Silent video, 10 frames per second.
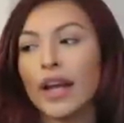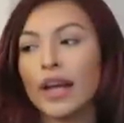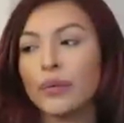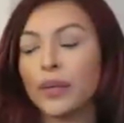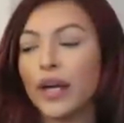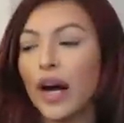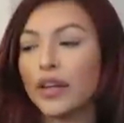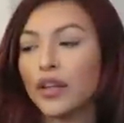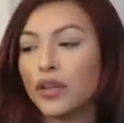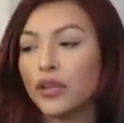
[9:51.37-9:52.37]
and we
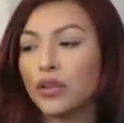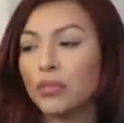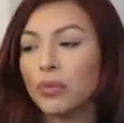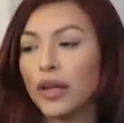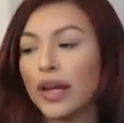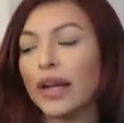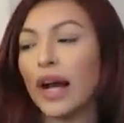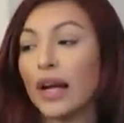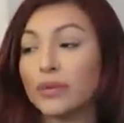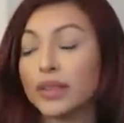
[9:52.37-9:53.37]
got home
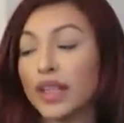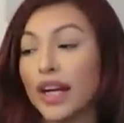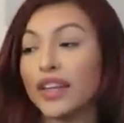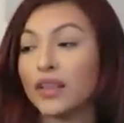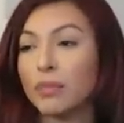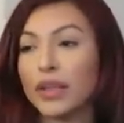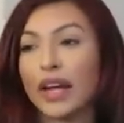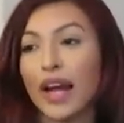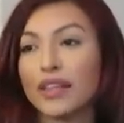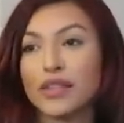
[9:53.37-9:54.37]
and I was tired
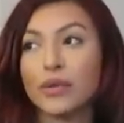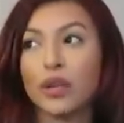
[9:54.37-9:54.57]
but I had to